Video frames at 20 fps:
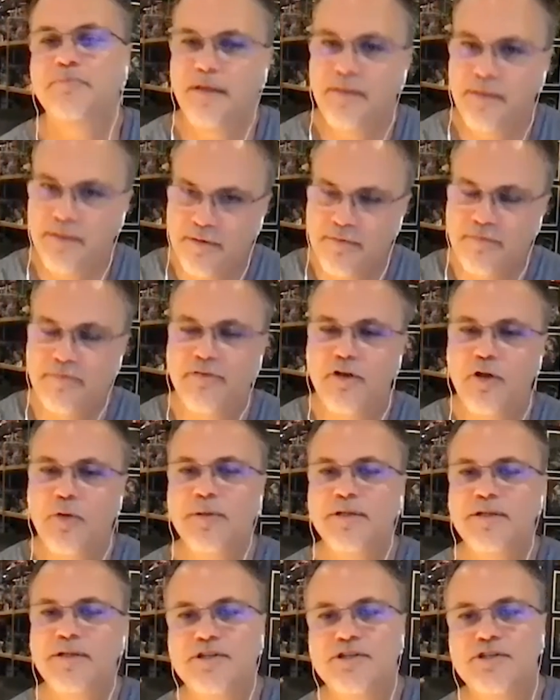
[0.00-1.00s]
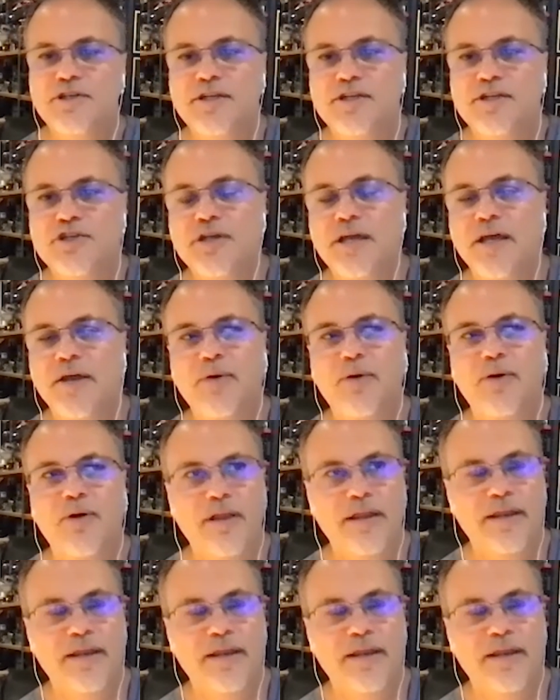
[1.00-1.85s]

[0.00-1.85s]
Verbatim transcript: and the film in in general.